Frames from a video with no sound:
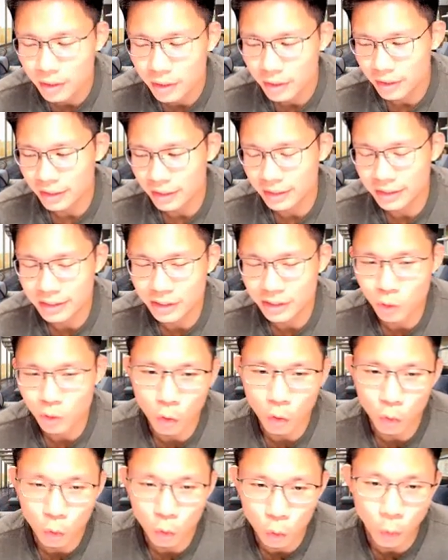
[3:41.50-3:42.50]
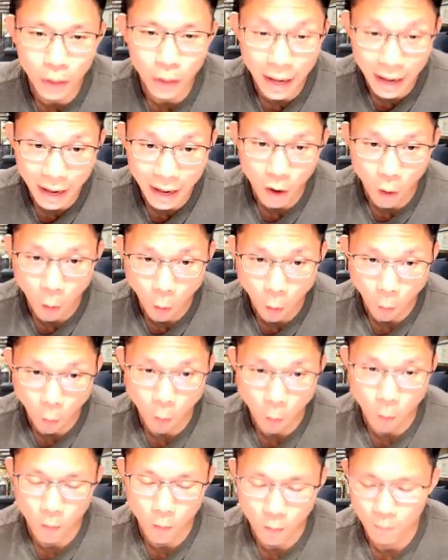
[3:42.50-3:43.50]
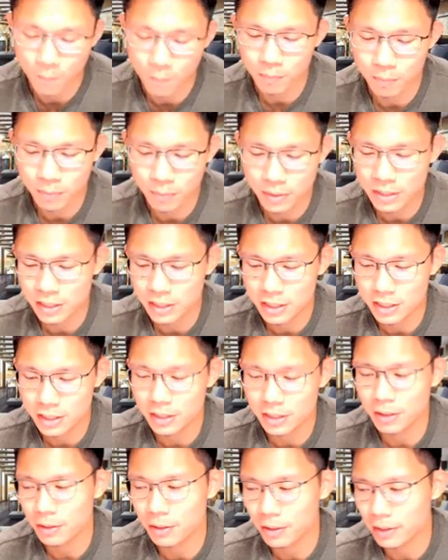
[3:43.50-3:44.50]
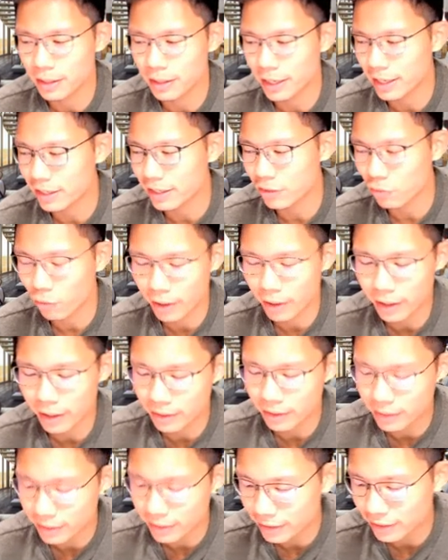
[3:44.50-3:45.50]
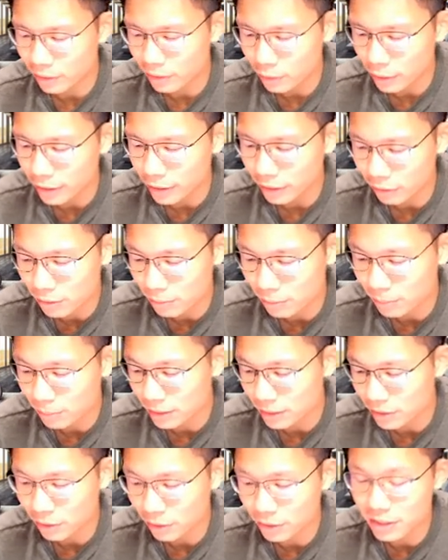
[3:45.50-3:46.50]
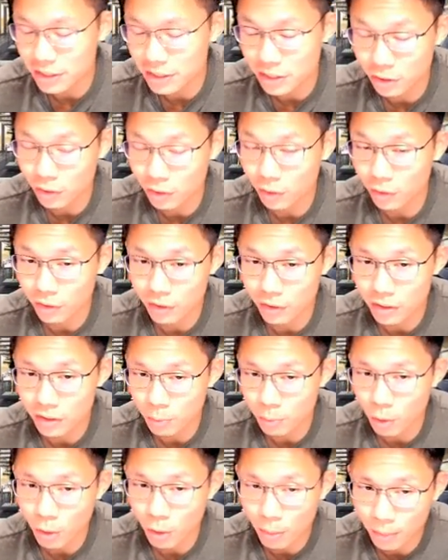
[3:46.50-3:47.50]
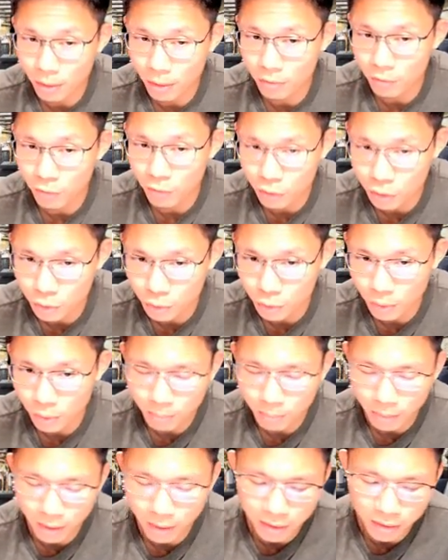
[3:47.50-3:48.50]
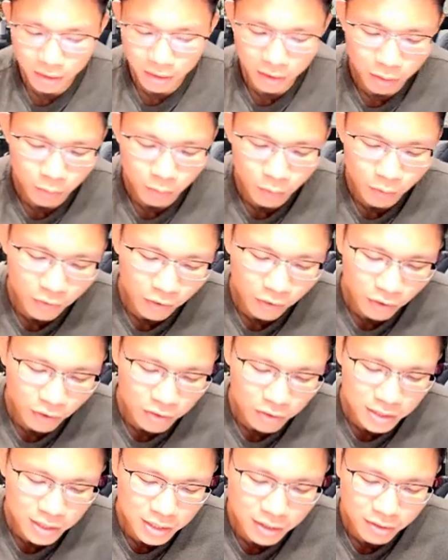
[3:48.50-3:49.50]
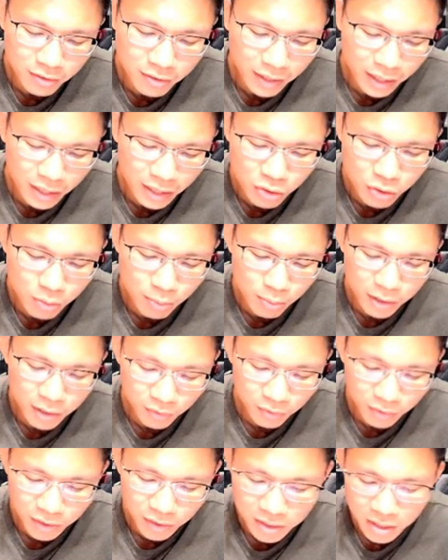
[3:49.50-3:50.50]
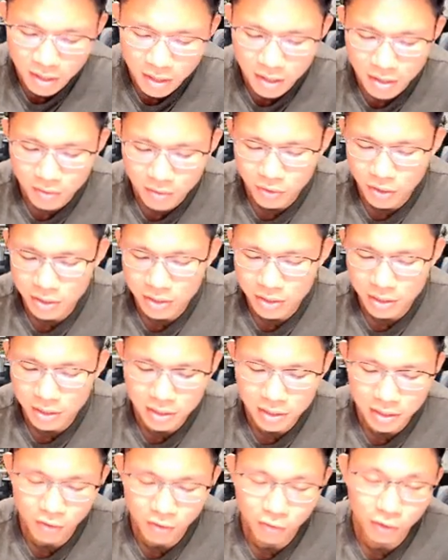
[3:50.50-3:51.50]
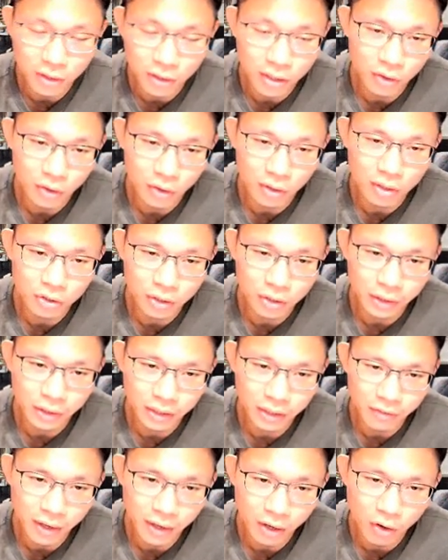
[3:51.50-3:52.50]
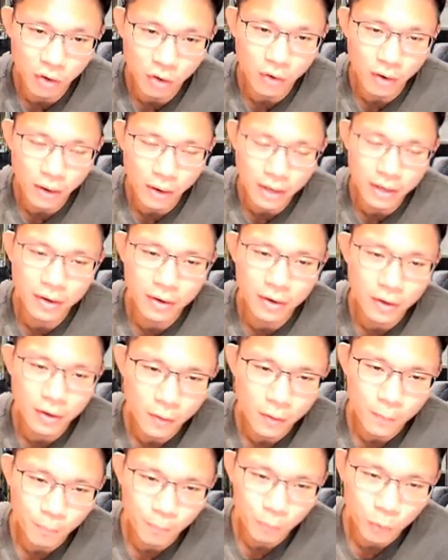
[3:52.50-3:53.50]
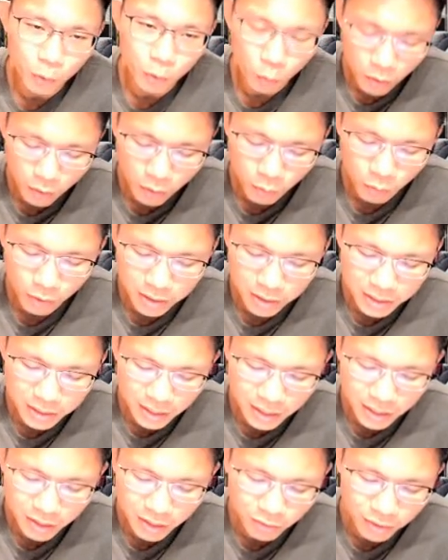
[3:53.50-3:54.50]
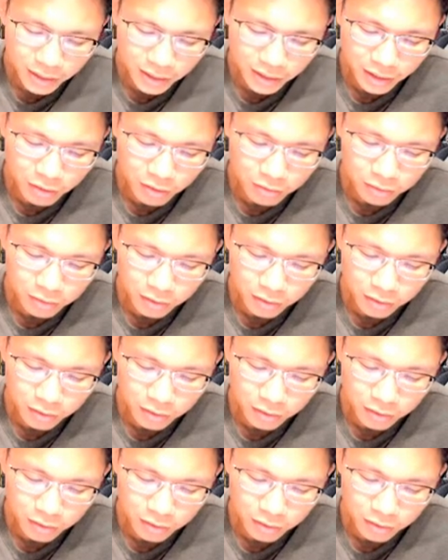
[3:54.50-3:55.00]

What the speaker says: It's not good at all. Please get it right. $8,000 plus is not a small amount for sure, but with a considering entry price of this is definitely not attractive at all. And what we are seeing right now,